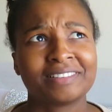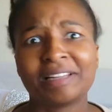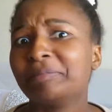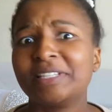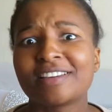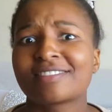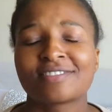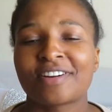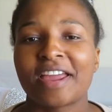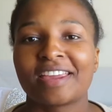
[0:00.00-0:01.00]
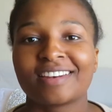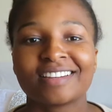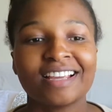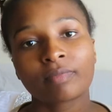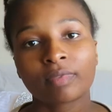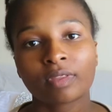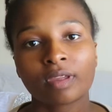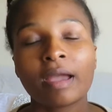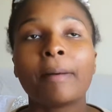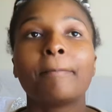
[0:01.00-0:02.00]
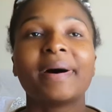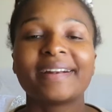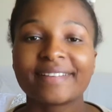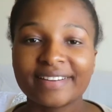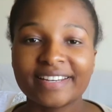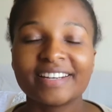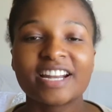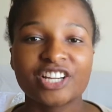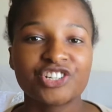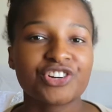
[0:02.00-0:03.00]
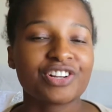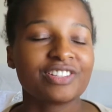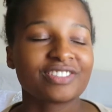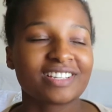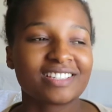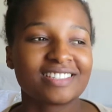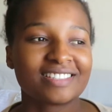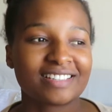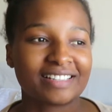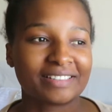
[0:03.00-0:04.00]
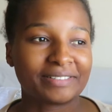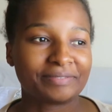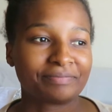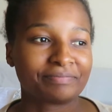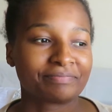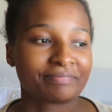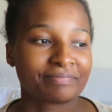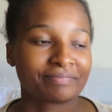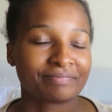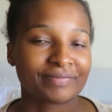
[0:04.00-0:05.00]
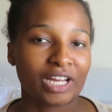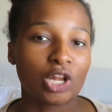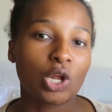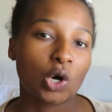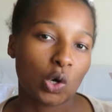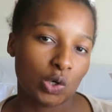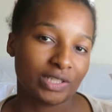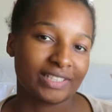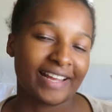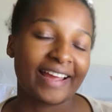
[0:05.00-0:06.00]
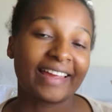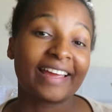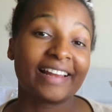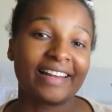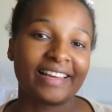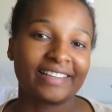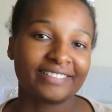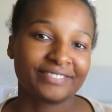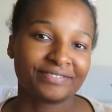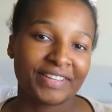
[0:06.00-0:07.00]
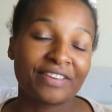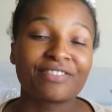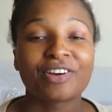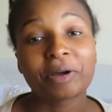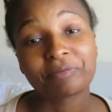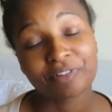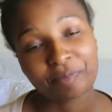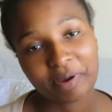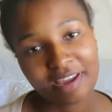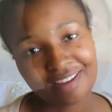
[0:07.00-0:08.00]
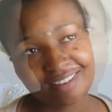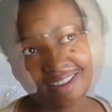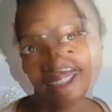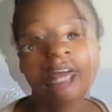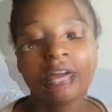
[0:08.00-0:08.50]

let me just try it. Marini Naturals is a local hair care line if you come from Kenya.